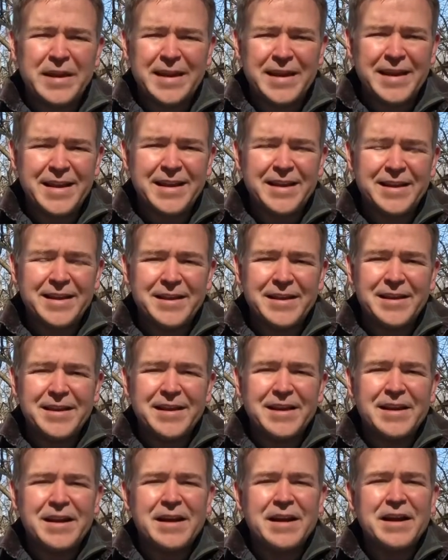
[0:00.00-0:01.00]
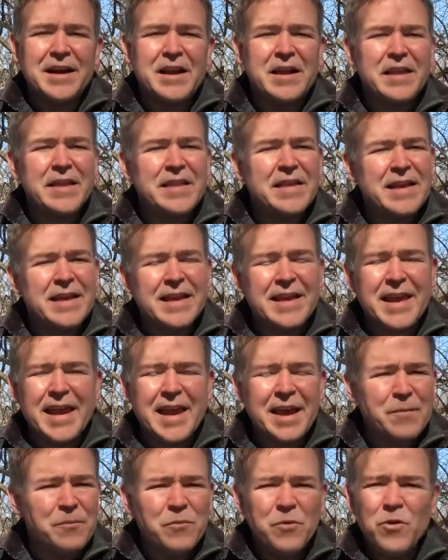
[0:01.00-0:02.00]
eat, it
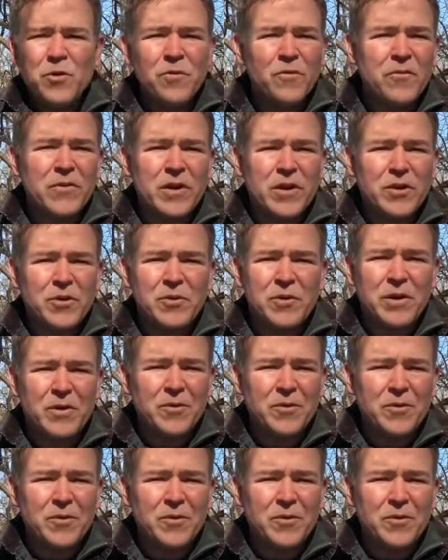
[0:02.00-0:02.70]
can't move very well,